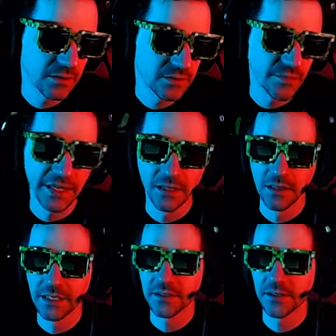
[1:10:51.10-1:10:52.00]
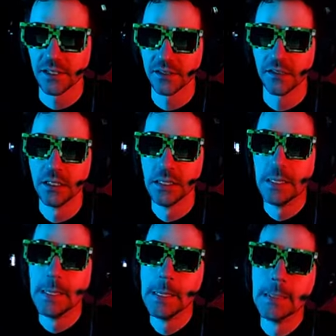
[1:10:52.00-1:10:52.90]
to make a lick of sense.
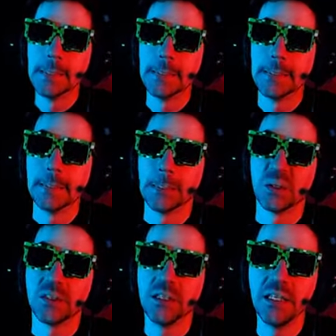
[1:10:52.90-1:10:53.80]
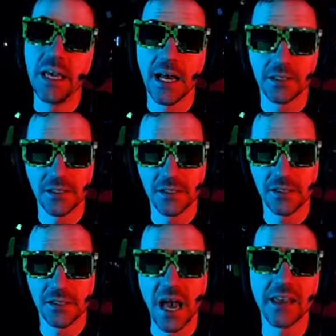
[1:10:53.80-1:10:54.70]

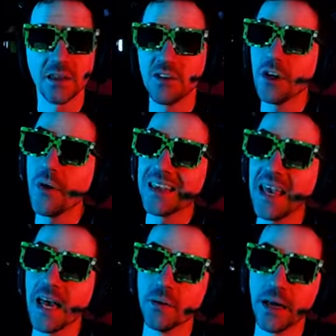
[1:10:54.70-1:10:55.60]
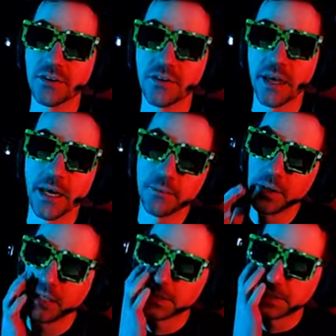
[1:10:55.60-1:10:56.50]
Yes, I you know I can imagine that
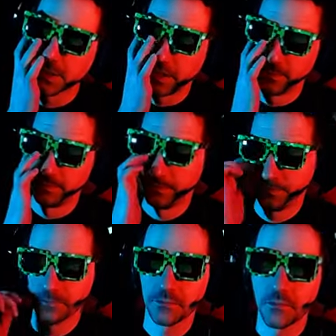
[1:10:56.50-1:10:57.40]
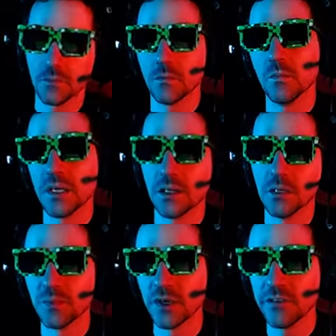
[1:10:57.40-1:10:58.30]
because um, my in a
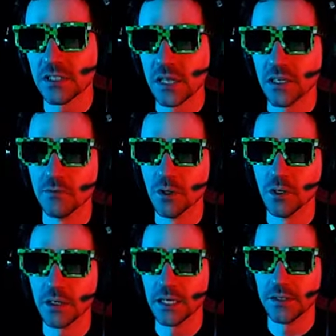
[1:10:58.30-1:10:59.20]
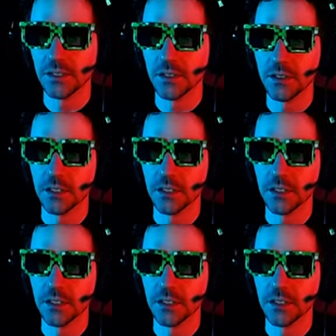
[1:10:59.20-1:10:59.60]
previous line of work I did